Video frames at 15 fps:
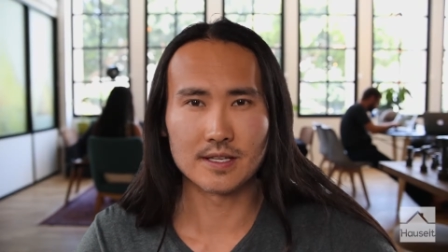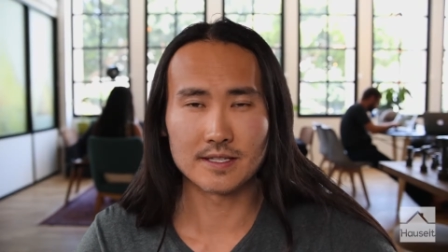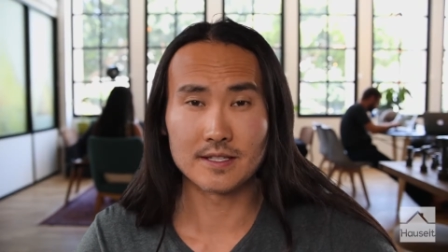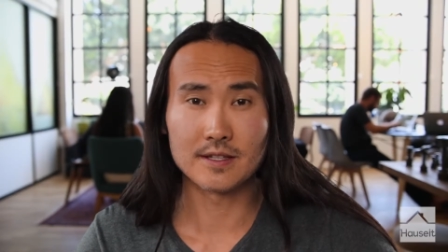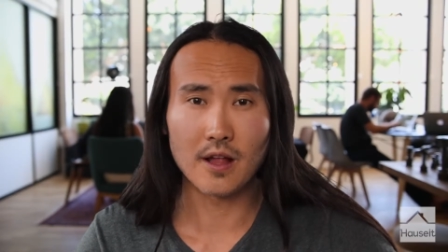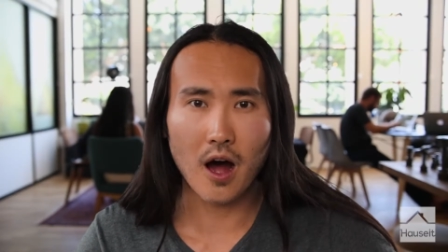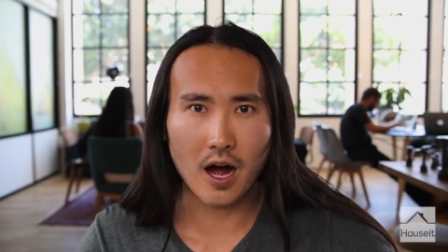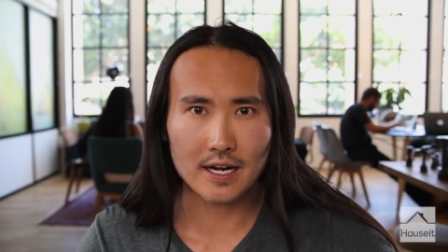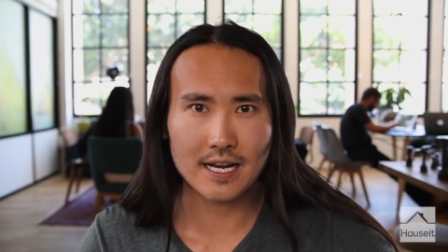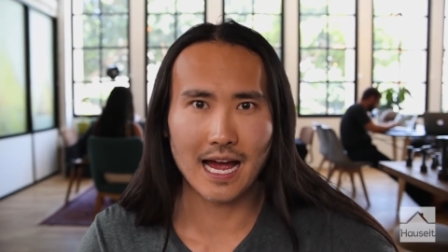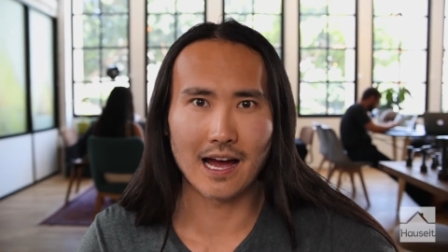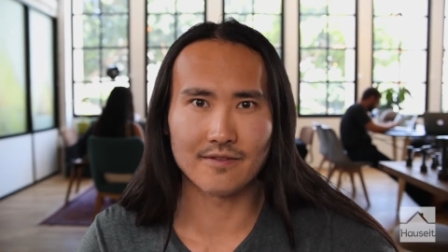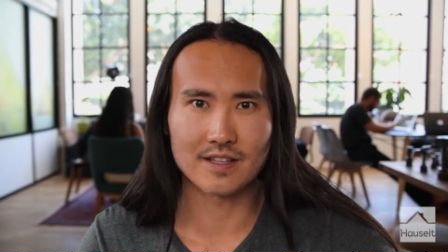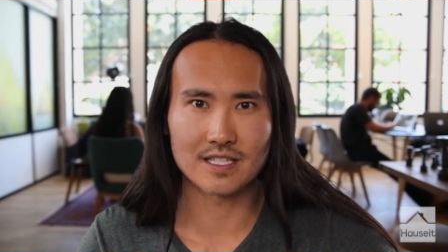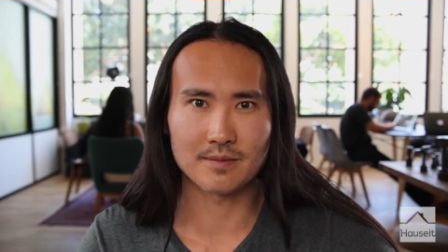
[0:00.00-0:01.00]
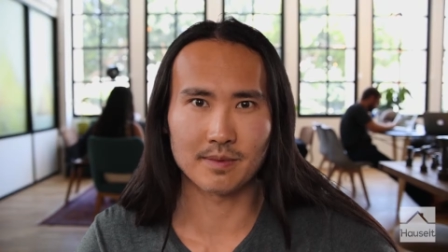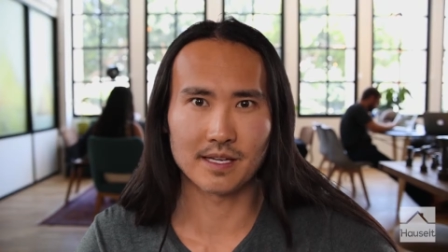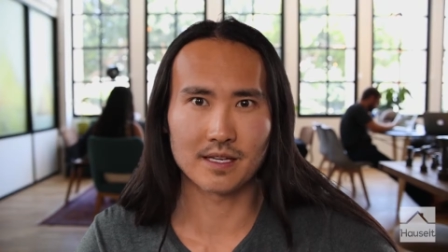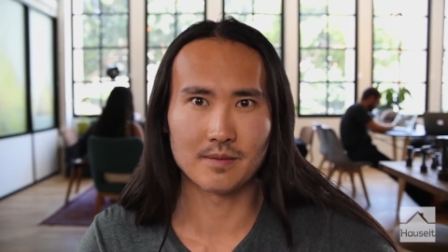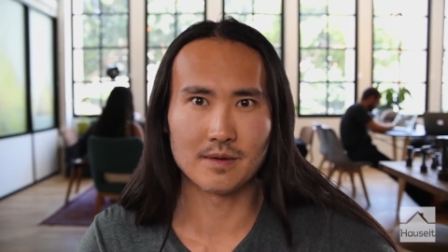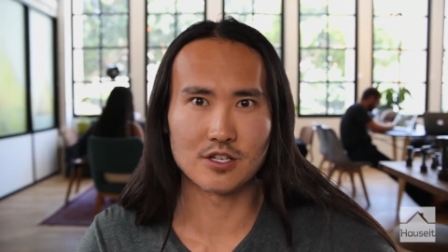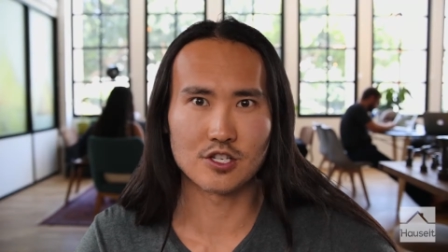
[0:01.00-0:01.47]
does not have to
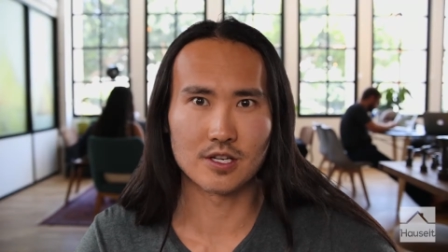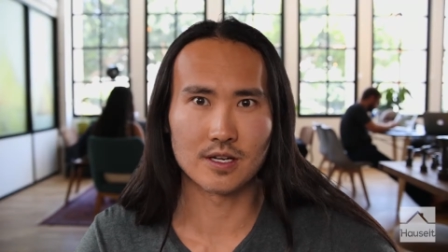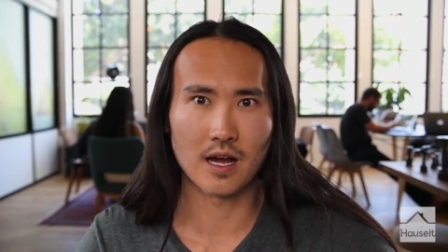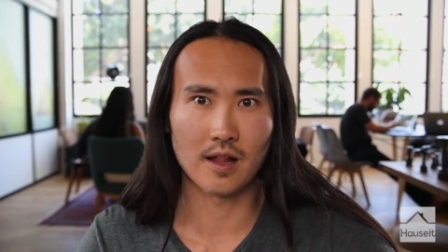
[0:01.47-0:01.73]
split commission